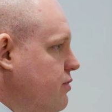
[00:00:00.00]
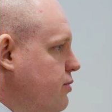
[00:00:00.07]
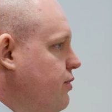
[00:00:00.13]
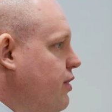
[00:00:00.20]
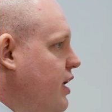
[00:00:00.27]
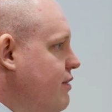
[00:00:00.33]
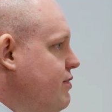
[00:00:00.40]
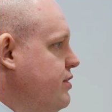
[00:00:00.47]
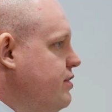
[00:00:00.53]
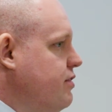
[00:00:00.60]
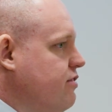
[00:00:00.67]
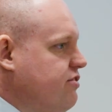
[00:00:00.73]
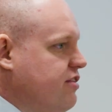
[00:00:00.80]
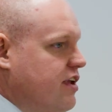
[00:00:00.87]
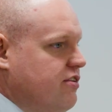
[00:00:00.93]
oral
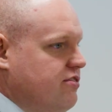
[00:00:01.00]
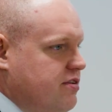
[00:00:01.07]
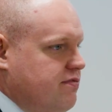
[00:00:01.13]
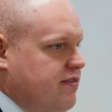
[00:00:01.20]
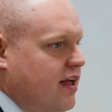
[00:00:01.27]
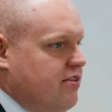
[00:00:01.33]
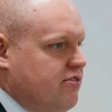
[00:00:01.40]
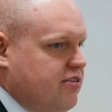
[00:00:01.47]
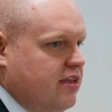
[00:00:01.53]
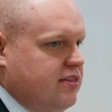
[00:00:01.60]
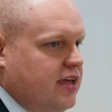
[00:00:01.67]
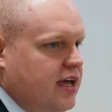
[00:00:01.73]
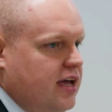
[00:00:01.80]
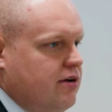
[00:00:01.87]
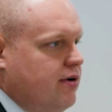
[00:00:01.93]
evidence in his defence at
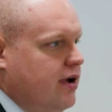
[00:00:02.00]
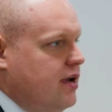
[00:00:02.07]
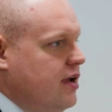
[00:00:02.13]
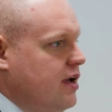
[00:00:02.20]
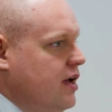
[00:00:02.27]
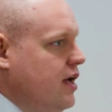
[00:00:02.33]
the hearing.